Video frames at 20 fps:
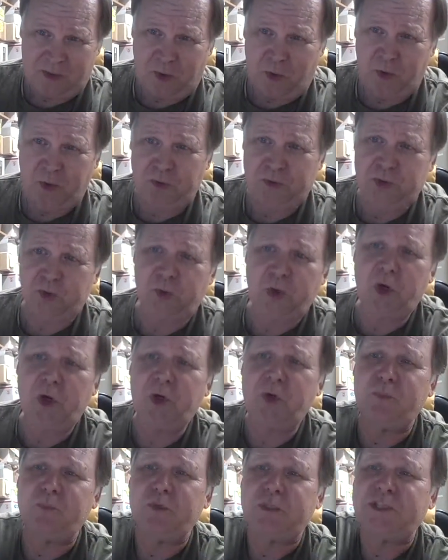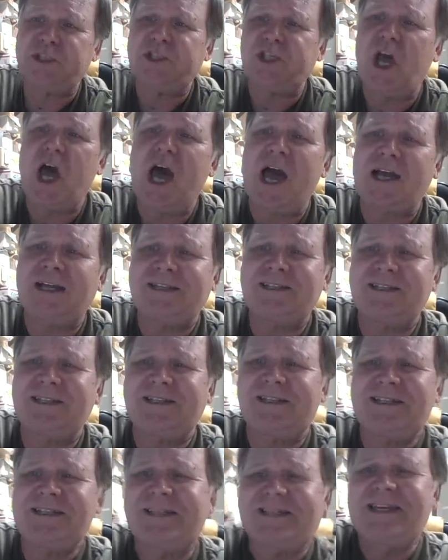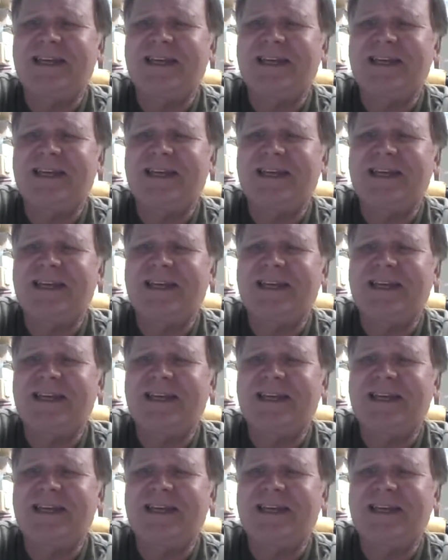those who heard him were shocked.